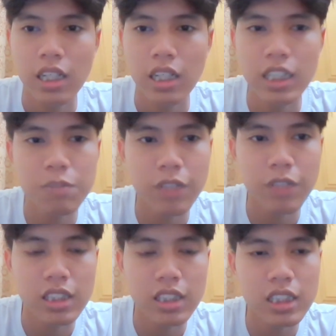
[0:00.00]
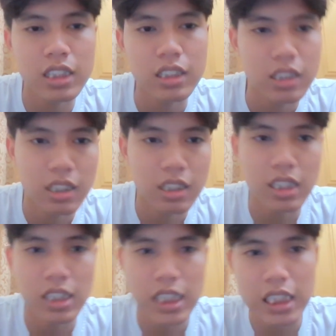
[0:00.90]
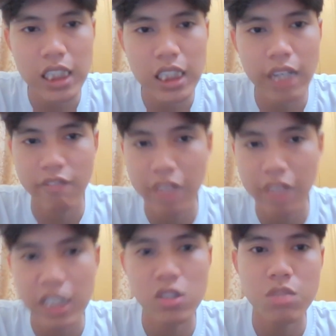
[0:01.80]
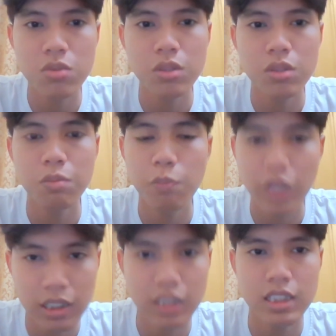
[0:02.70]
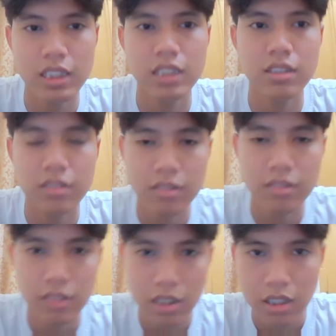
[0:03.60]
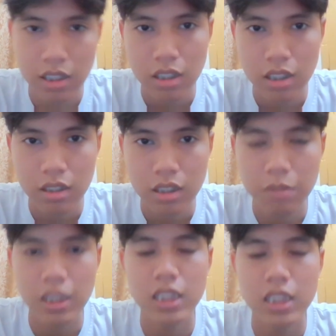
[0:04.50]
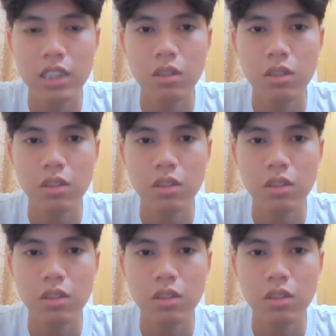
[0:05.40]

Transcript: Let's practice this easy and very useful practice. Terima kasih.